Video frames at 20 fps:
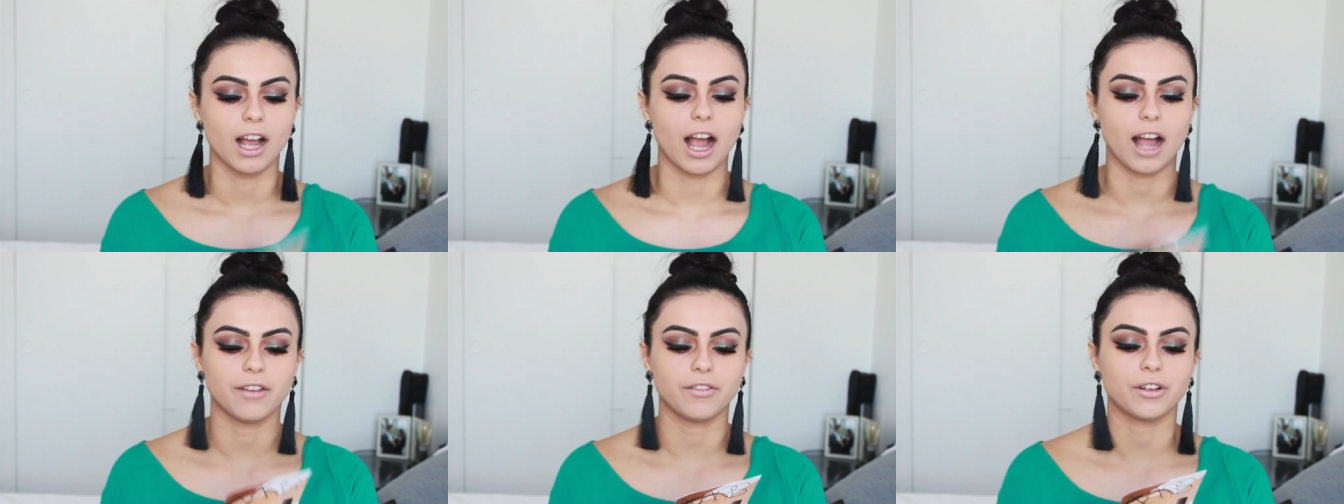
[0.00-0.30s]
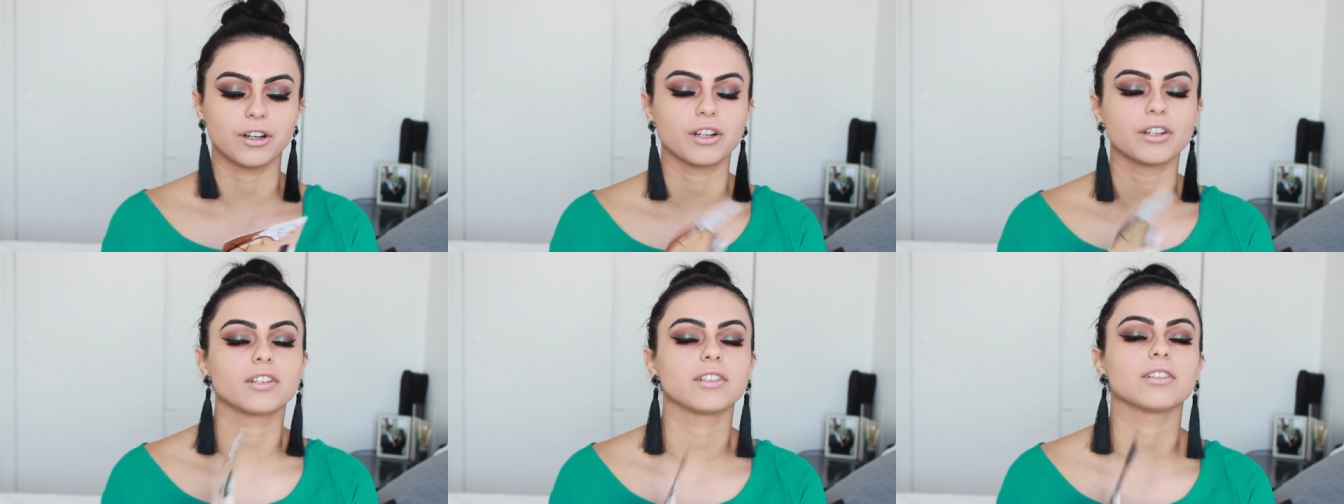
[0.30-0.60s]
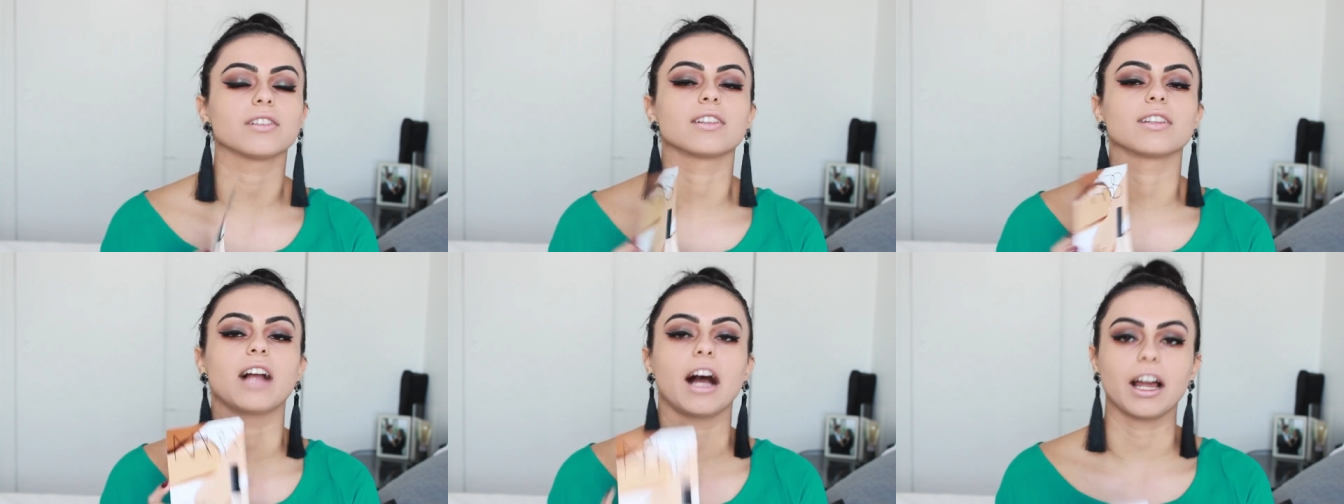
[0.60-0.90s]
I've heard a
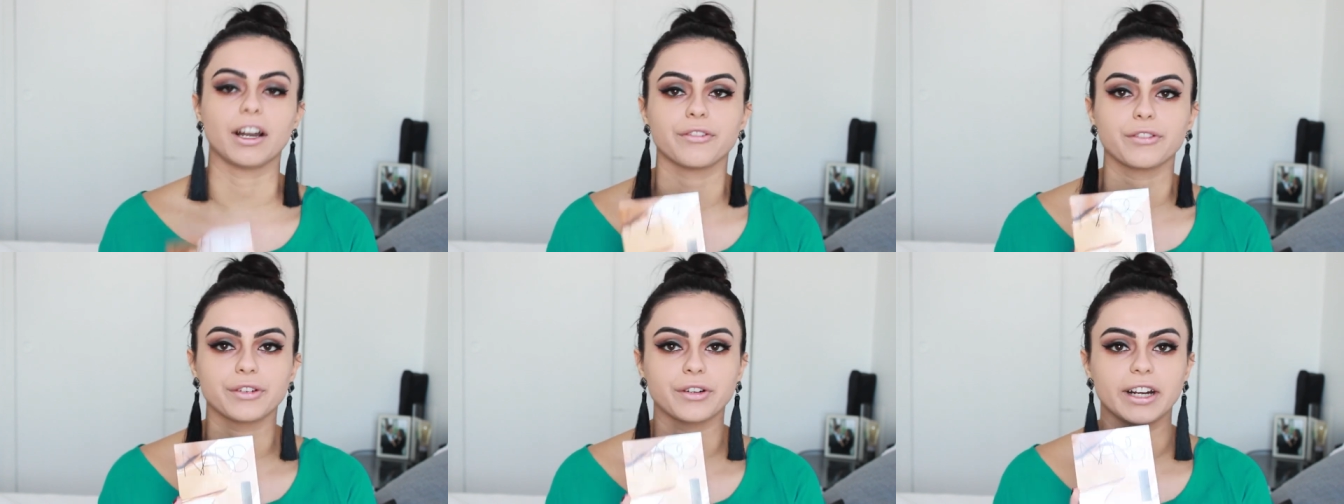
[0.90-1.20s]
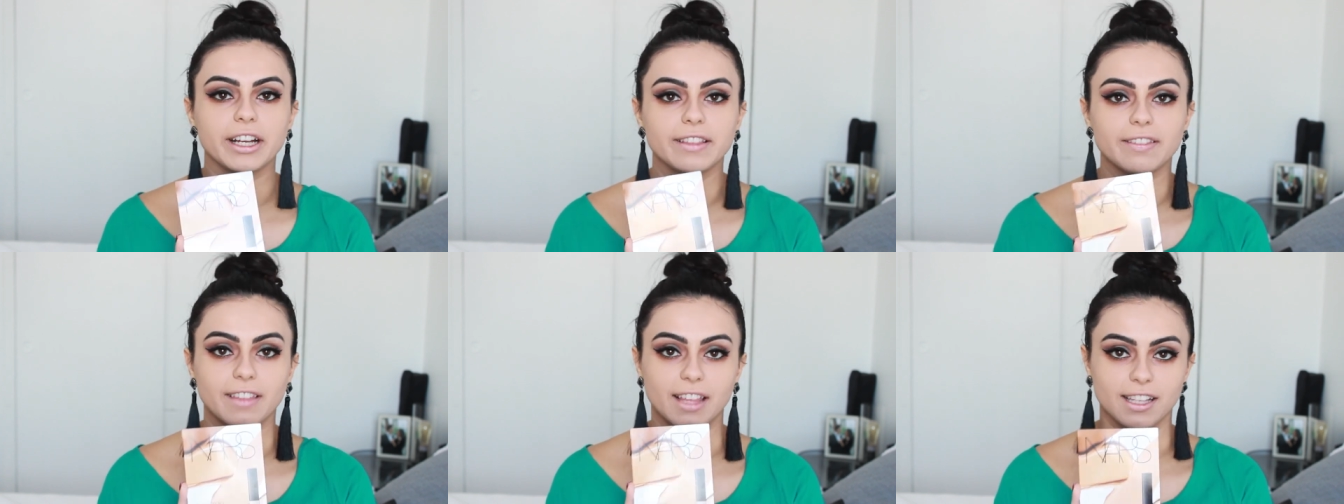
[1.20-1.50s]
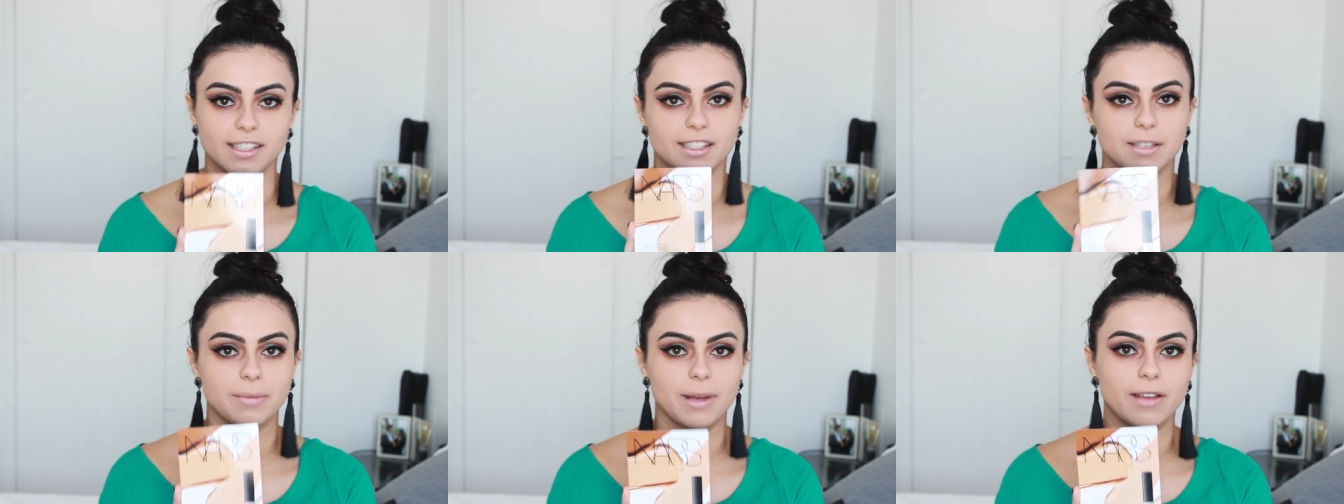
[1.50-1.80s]
lot of great
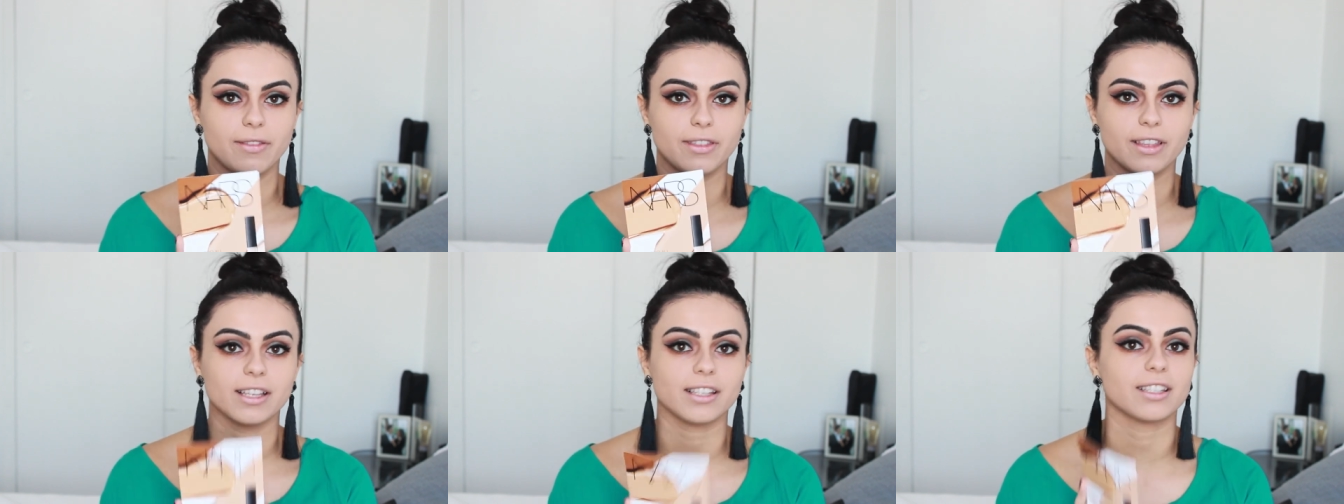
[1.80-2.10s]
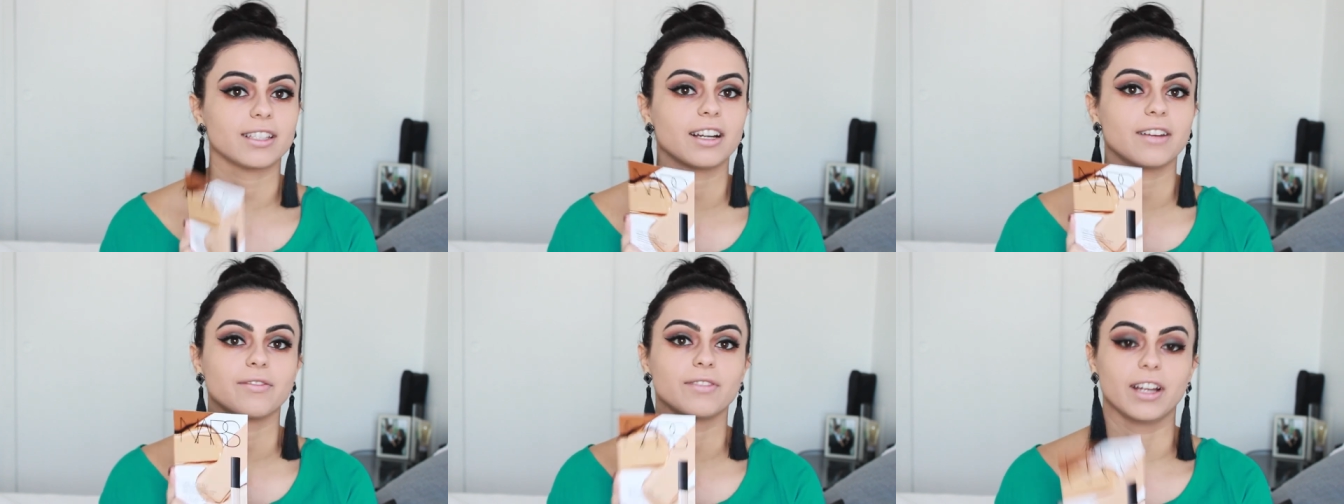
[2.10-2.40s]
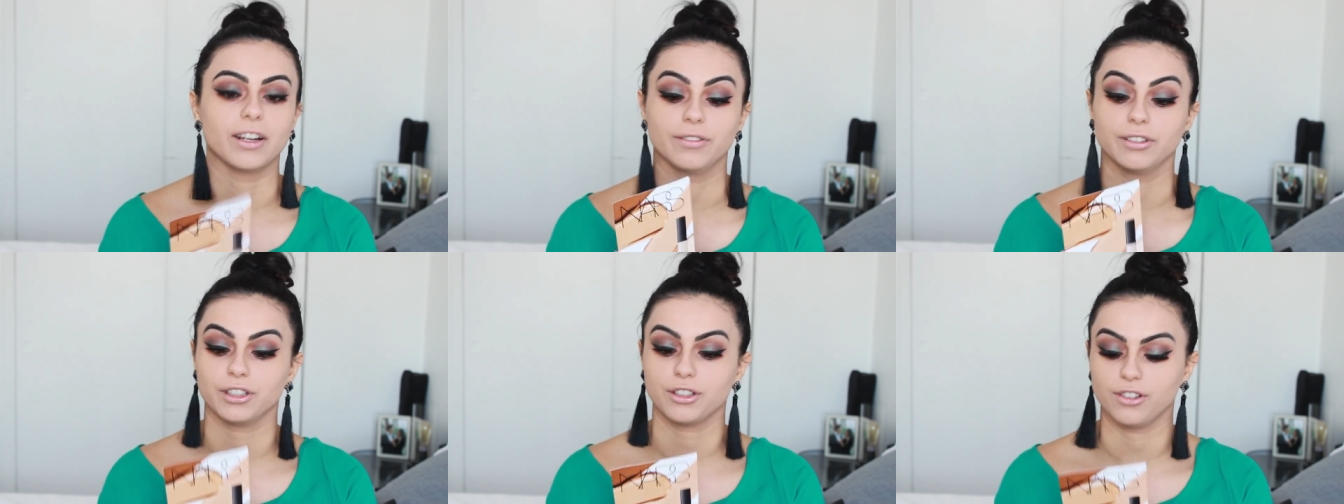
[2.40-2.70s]
things about this and I've
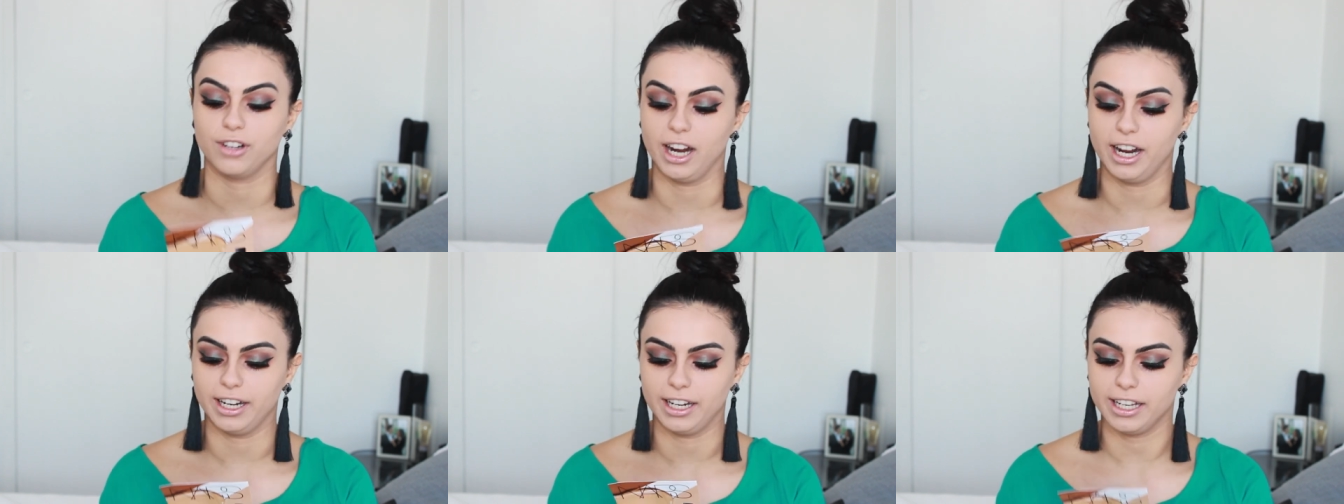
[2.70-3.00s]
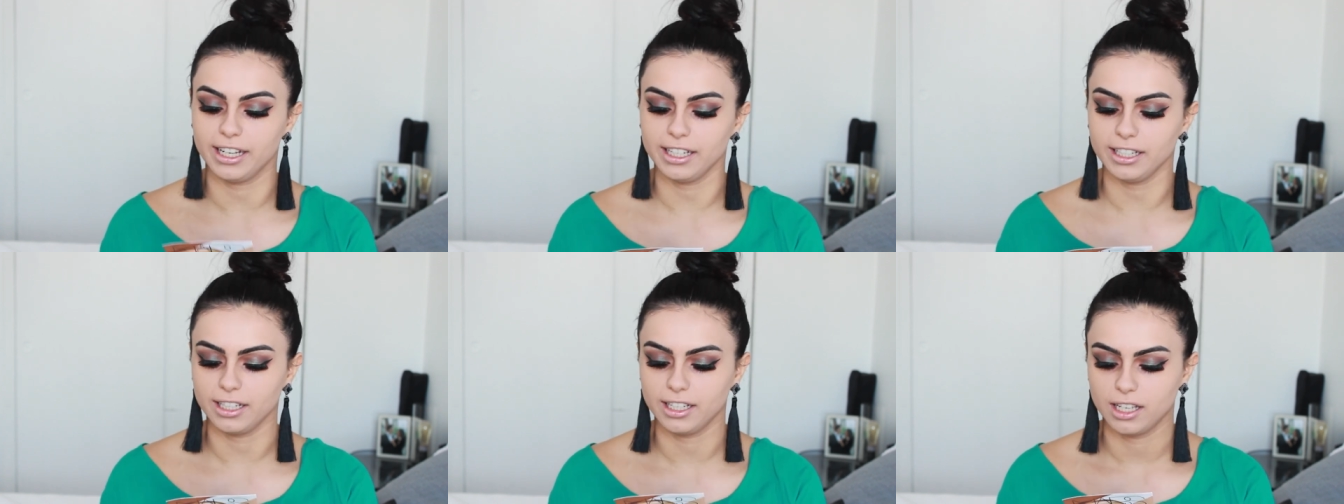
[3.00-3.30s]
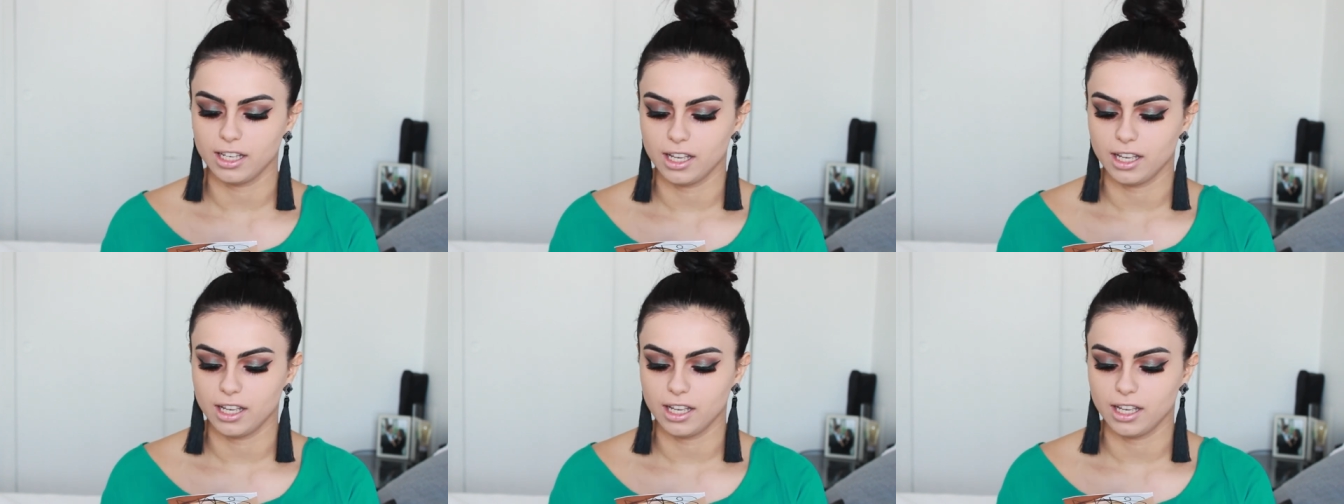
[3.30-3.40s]
never tried it.